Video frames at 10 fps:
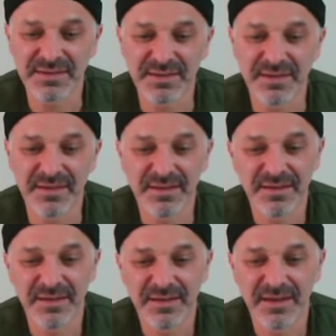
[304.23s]
I
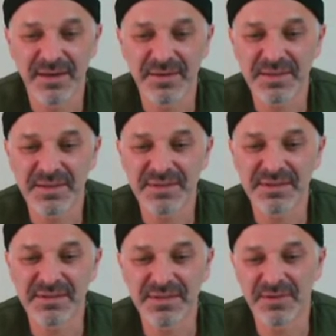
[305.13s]
would expect
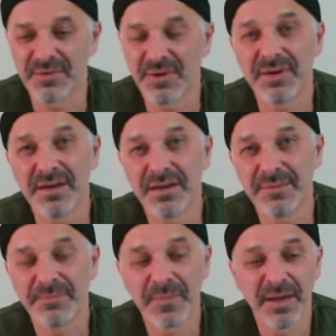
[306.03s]
to see Corona.
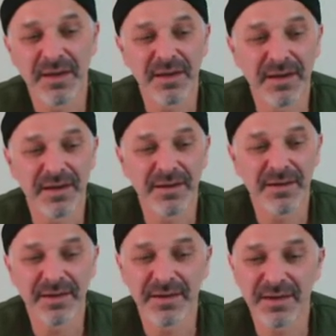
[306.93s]

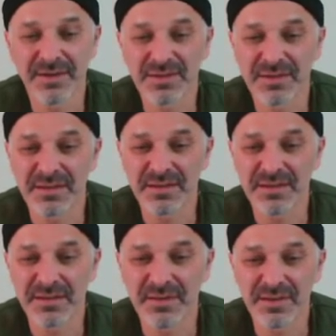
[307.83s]
They actually had
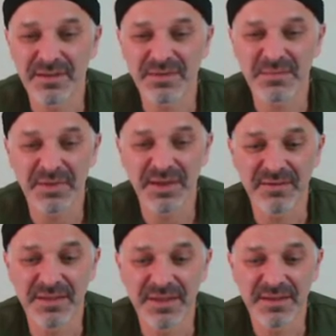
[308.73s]
quite a display
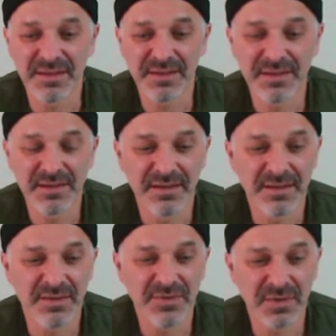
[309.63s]
of it.
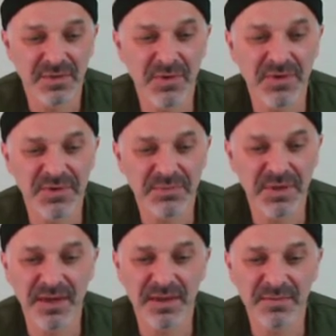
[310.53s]
So the Corona is
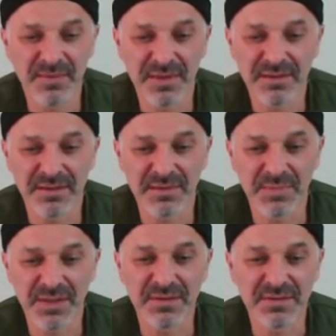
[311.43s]
spreading, but the
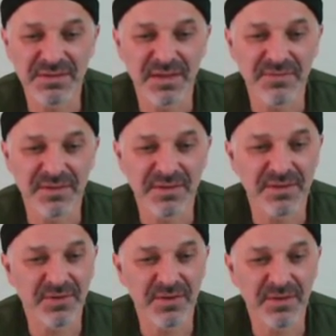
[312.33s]
beer is definitely
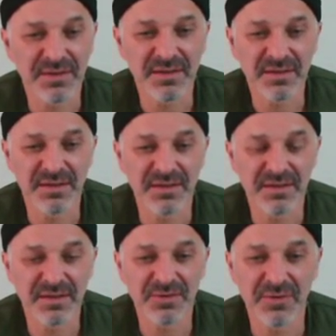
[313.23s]
Corona.
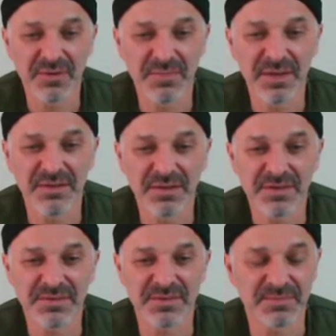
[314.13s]
The Corona beer is
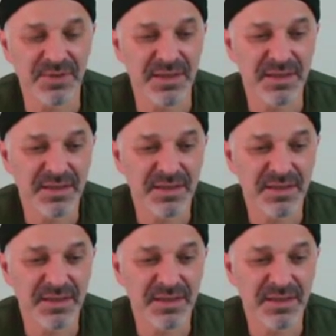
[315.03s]
also spreading.